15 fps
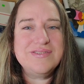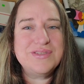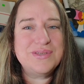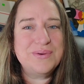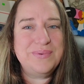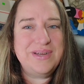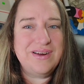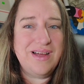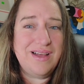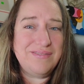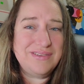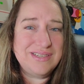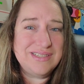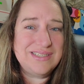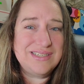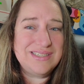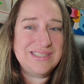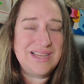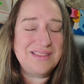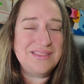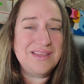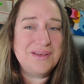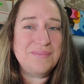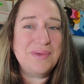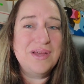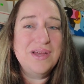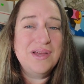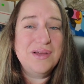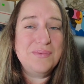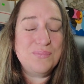so we are having to send them
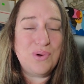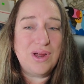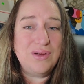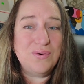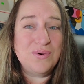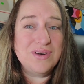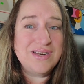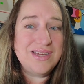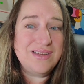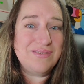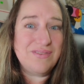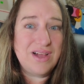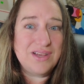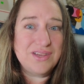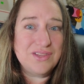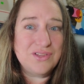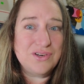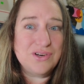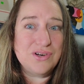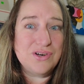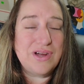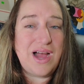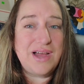priority and regular,